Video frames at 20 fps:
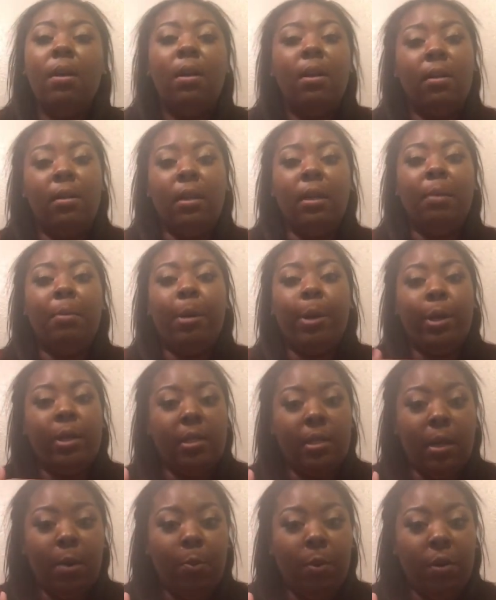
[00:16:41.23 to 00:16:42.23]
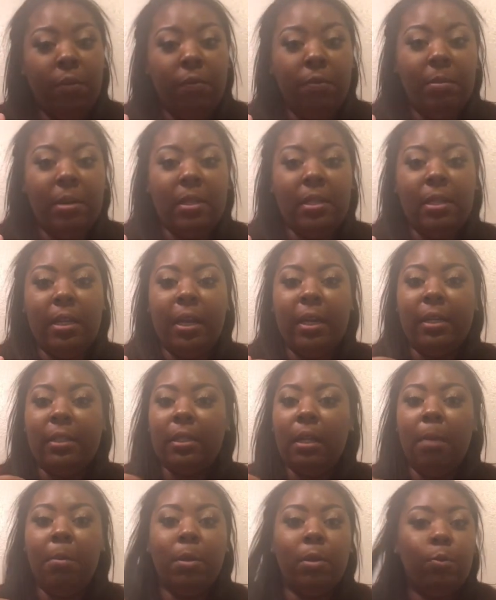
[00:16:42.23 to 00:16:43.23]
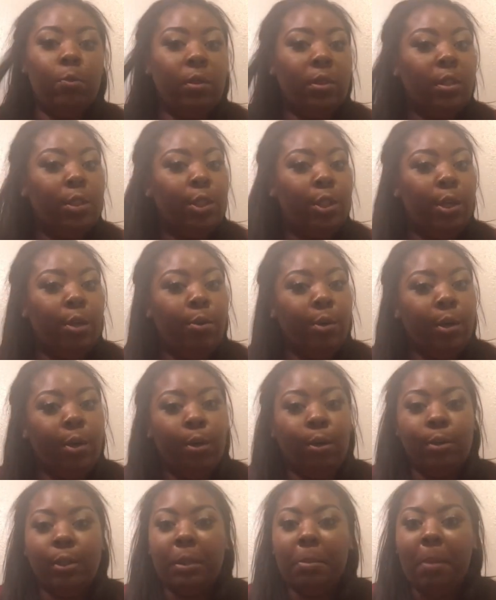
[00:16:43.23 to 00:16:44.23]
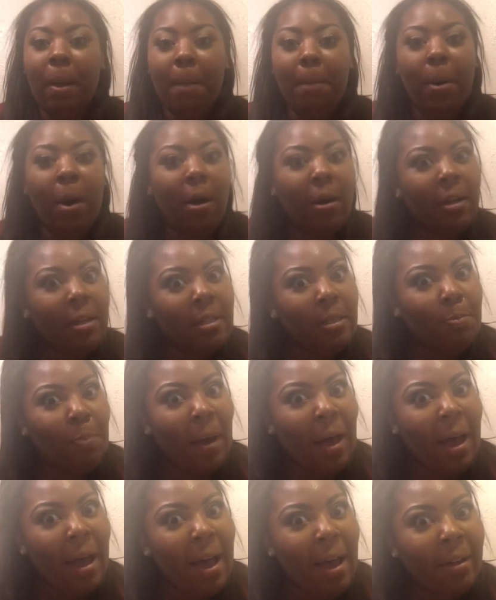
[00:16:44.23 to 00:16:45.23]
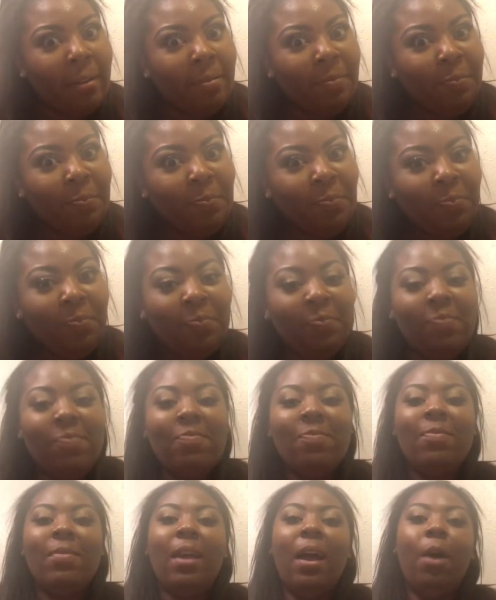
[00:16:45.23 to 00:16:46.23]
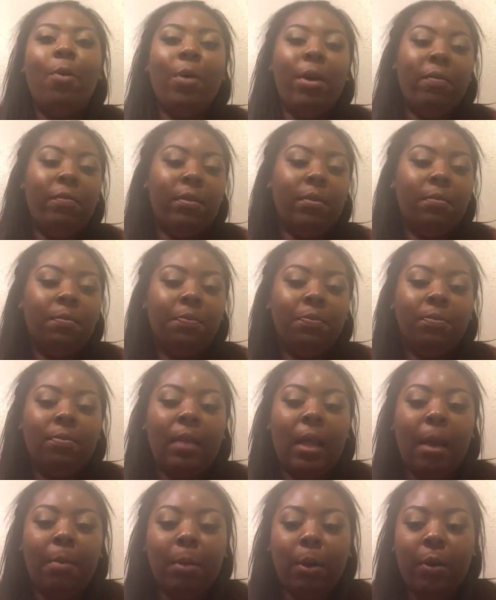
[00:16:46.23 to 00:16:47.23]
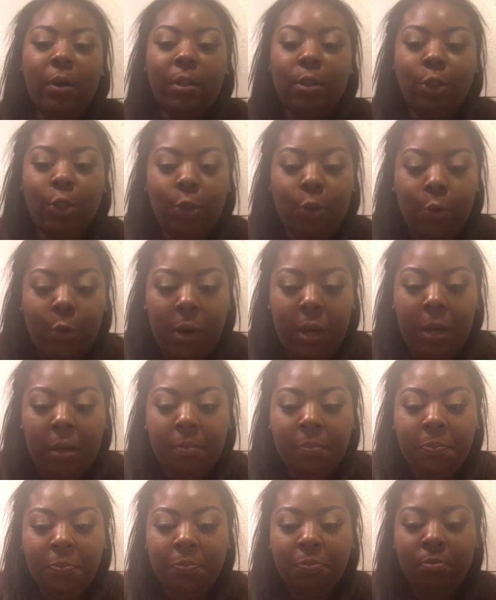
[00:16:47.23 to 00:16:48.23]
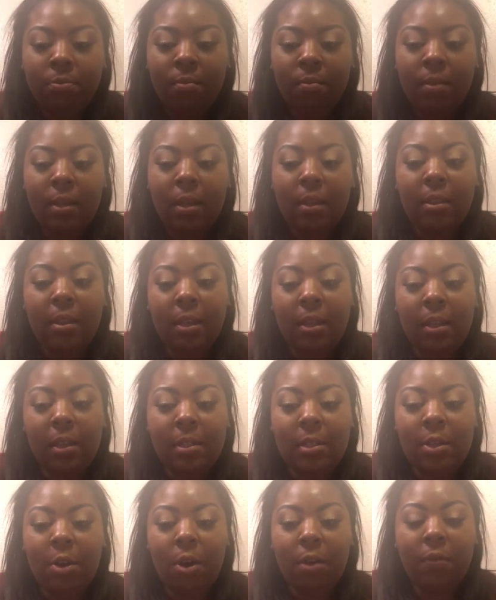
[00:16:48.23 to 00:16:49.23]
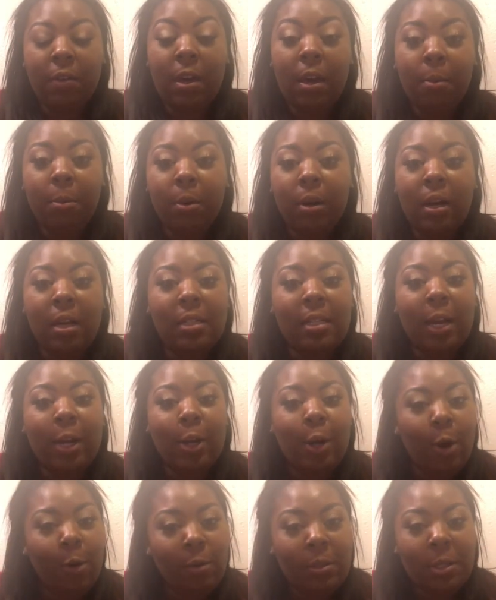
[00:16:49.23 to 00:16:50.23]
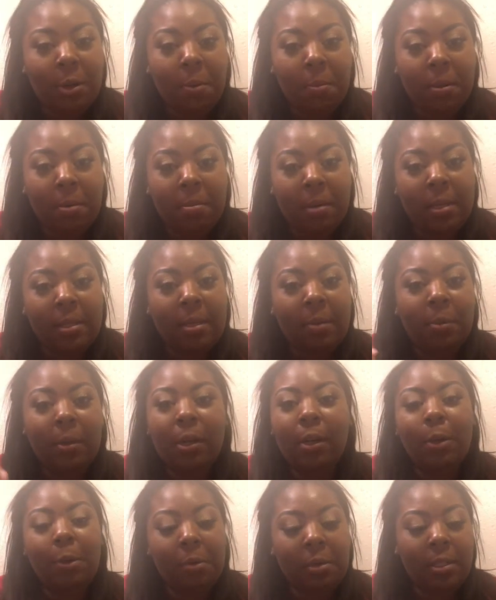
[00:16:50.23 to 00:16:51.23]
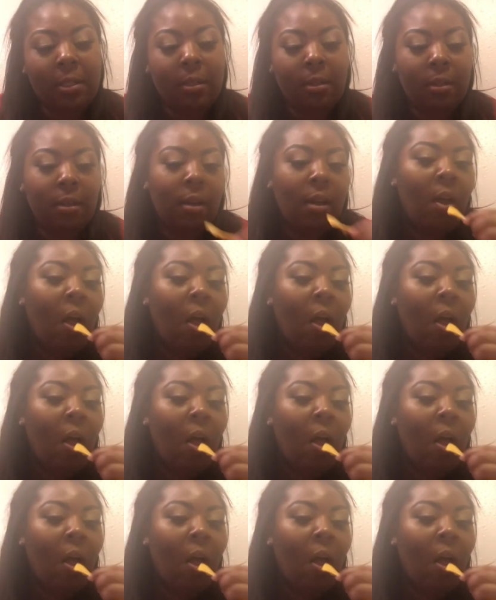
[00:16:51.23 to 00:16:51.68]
think about it because that worked for me today because I almost went to jail. That girl took my parking spot. However, I'm going to enjoy this off camera because I know it's going to be messy, but I know it's good.